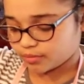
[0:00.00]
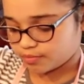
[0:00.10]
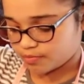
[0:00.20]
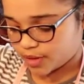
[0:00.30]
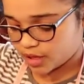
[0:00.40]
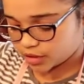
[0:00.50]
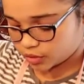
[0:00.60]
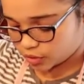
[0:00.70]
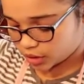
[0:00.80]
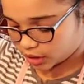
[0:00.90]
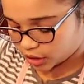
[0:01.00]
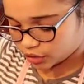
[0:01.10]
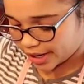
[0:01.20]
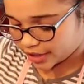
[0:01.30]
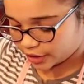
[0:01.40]
make sure that the
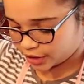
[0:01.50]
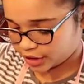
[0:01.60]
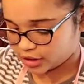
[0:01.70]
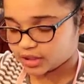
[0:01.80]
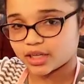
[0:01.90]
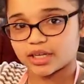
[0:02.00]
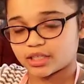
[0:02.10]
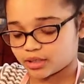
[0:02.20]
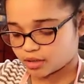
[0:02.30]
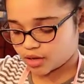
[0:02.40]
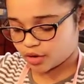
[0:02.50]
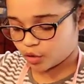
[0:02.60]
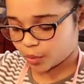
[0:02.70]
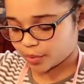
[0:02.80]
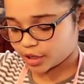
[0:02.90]
dry ingredients is
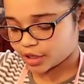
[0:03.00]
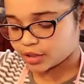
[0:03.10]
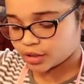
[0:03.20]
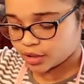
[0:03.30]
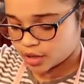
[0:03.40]
incorporated,